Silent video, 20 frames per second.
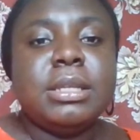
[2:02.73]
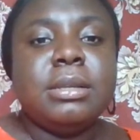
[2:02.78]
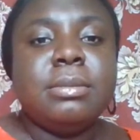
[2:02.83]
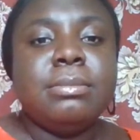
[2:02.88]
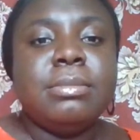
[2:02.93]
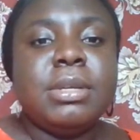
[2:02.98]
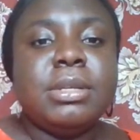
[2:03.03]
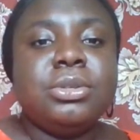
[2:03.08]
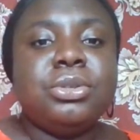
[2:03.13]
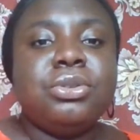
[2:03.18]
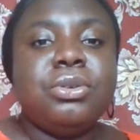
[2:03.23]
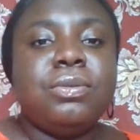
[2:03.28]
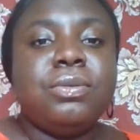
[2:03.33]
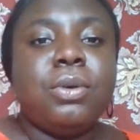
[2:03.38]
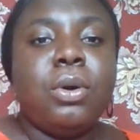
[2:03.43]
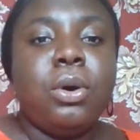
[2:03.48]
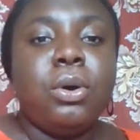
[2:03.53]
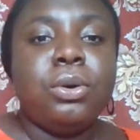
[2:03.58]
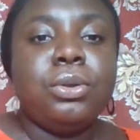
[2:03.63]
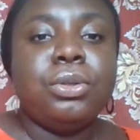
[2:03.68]
the midst of
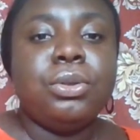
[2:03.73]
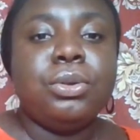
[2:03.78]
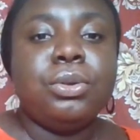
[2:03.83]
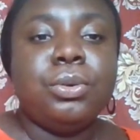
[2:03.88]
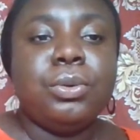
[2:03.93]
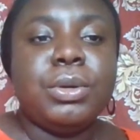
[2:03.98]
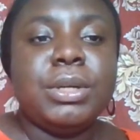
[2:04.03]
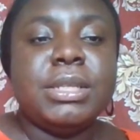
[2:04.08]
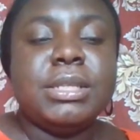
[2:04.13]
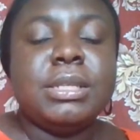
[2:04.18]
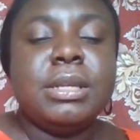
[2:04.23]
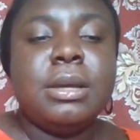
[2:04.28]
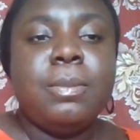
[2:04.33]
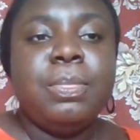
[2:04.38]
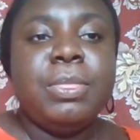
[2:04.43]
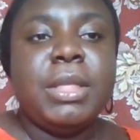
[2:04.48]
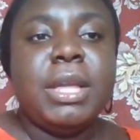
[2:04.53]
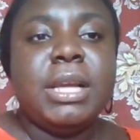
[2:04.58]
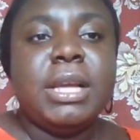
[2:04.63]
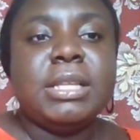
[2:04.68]
all the noise
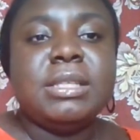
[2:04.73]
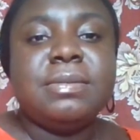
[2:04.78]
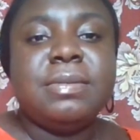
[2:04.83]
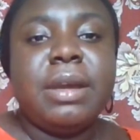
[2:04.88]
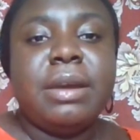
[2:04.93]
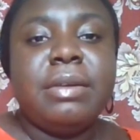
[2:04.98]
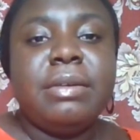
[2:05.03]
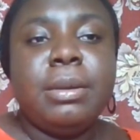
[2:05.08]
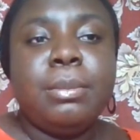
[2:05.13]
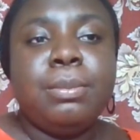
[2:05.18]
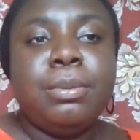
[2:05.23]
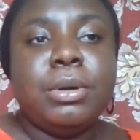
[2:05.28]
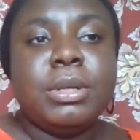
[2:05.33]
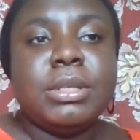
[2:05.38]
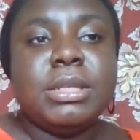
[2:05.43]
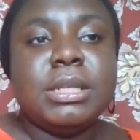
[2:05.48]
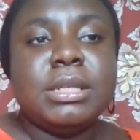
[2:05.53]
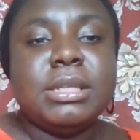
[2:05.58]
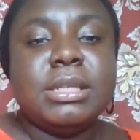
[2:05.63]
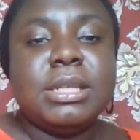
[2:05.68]
it's very
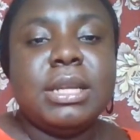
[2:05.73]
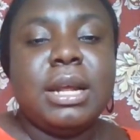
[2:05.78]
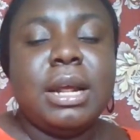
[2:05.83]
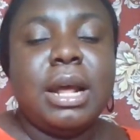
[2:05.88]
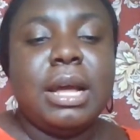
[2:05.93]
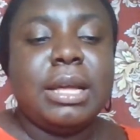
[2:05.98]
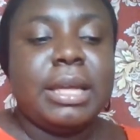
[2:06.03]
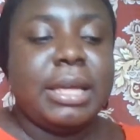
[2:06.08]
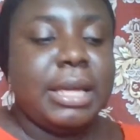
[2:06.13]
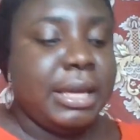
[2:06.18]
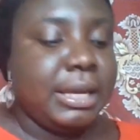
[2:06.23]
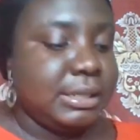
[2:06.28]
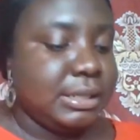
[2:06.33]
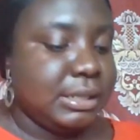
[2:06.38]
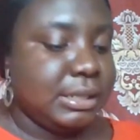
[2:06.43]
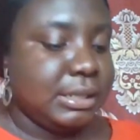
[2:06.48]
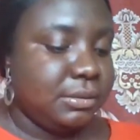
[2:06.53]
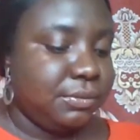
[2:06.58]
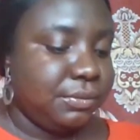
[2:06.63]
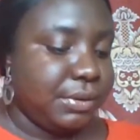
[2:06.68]
important that our gaze
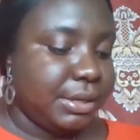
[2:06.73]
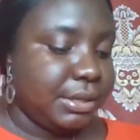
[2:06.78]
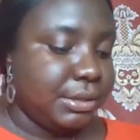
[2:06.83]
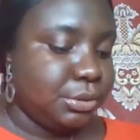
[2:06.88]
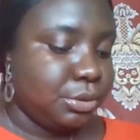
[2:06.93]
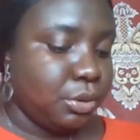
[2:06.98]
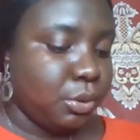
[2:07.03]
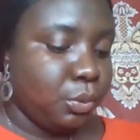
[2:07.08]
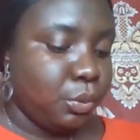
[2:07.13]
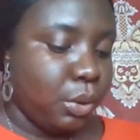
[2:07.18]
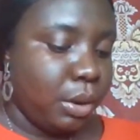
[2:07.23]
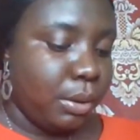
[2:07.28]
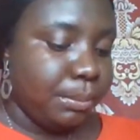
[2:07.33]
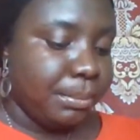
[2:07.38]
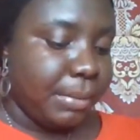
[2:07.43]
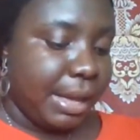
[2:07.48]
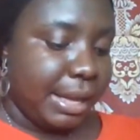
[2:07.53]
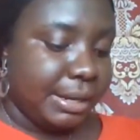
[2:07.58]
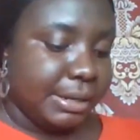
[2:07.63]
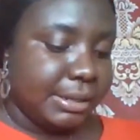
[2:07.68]
is fixed on what
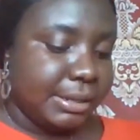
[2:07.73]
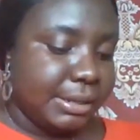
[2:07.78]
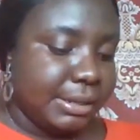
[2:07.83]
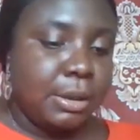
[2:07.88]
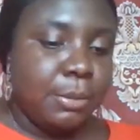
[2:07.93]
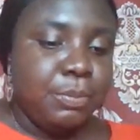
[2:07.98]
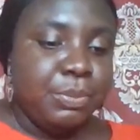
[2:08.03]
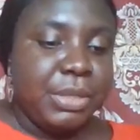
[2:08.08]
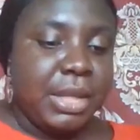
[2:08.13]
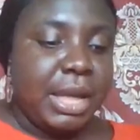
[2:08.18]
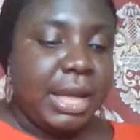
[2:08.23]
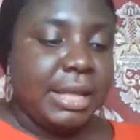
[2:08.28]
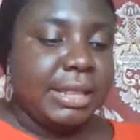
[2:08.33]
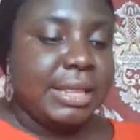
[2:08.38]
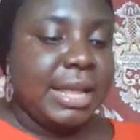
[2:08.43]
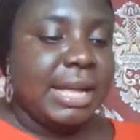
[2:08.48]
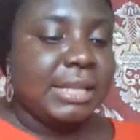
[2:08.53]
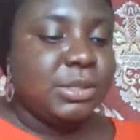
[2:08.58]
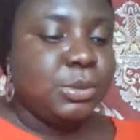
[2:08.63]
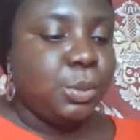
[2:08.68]
matters and
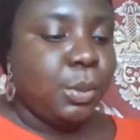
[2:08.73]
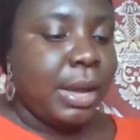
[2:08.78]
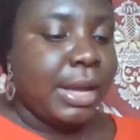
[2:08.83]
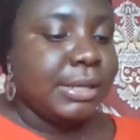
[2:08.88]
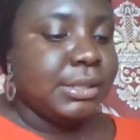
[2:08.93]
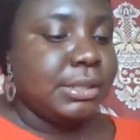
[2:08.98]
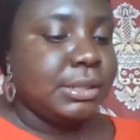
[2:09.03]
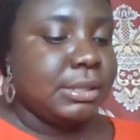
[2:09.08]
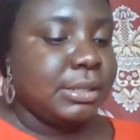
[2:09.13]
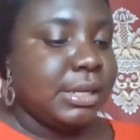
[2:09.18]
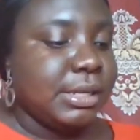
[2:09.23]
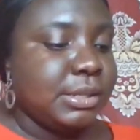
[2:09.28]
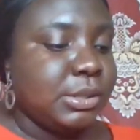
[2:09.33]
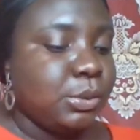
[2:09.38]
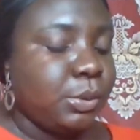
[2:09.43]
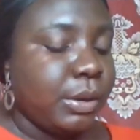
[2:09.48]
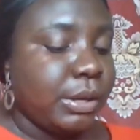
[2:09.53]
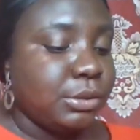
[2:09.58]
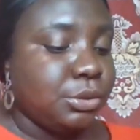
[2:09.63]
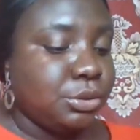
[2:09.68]
that's why today's
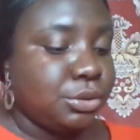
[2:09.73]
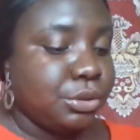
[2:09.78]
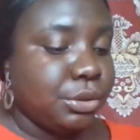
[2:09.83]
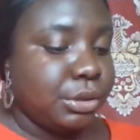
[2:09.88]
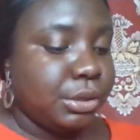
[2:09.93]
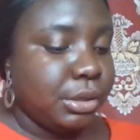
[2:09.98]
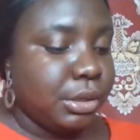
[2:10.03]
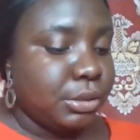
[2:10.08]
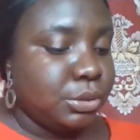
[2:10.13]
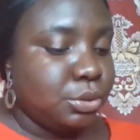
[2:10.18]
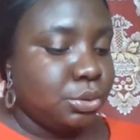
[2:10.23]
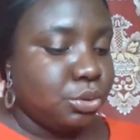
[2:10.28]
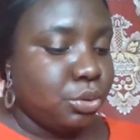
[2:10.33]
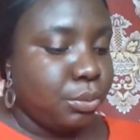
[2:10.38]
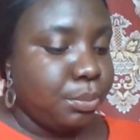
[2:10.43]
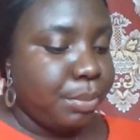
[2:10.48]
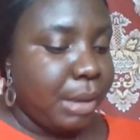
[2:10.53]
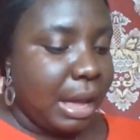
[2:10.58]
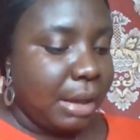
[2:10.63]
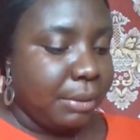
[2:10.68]
question is so
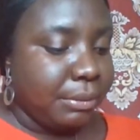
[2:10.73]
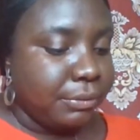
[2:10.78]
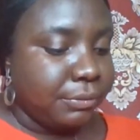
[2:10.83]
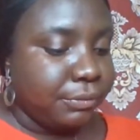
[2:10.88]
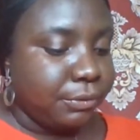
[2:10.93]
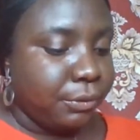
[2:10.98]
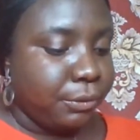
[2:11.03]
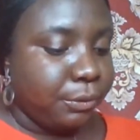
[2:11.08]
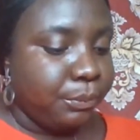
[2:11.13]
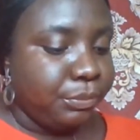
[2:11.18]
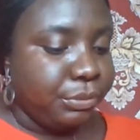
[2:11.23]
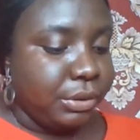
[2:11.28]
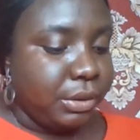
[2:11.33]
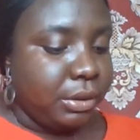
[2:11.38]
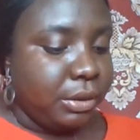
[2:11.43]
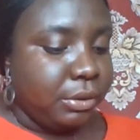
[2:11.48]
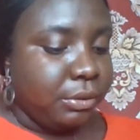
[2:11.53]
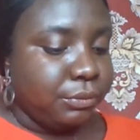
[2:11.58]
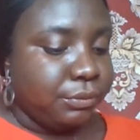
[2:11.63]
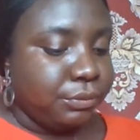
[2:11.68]
powerful
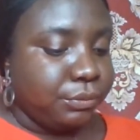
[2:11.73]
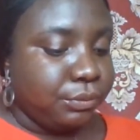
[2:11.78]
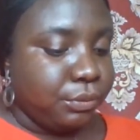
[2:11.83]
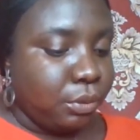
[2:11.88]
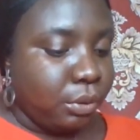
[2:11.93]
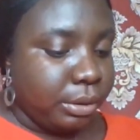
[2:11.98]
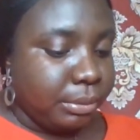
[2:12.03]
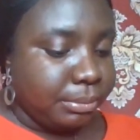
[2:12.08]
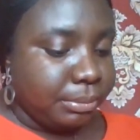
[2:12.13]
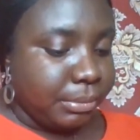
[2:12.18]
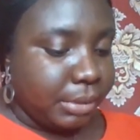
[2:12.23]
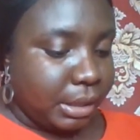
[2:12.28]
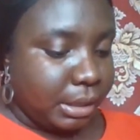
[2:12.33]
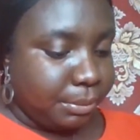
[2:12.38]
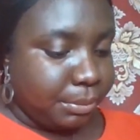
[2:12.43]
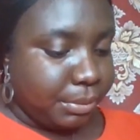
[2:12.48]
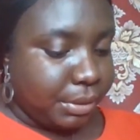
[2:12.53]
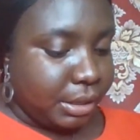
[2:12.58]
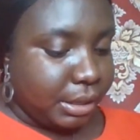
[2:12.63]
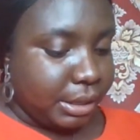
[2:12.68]
for me
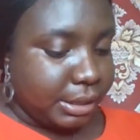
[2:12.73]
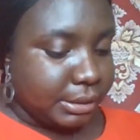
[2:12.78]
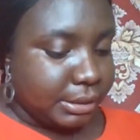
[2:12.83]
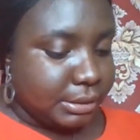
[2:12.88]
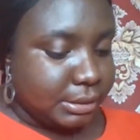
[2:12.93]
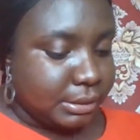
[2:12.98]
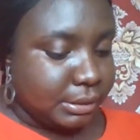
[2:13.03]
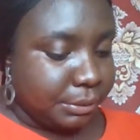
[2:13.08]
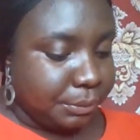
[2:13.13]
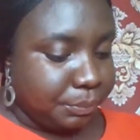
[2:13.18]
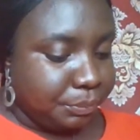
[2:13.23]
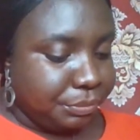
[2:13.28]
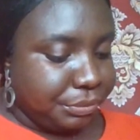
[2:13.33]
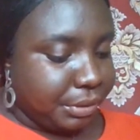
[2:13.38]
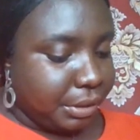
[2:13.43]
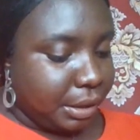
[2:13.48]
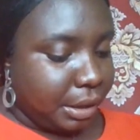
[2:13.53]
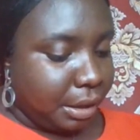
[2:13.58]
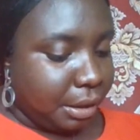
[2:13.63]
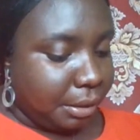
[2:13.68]
because
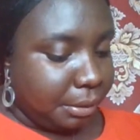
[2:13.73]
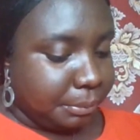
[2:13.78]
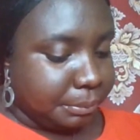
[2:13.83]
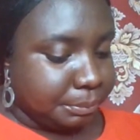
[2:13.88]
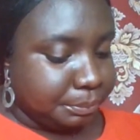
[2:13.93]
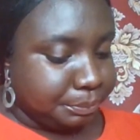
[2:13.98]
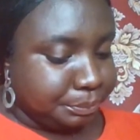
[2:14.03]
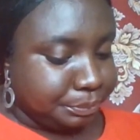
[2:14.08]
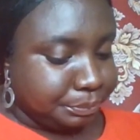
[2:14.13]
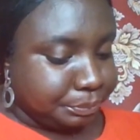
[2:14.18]
um,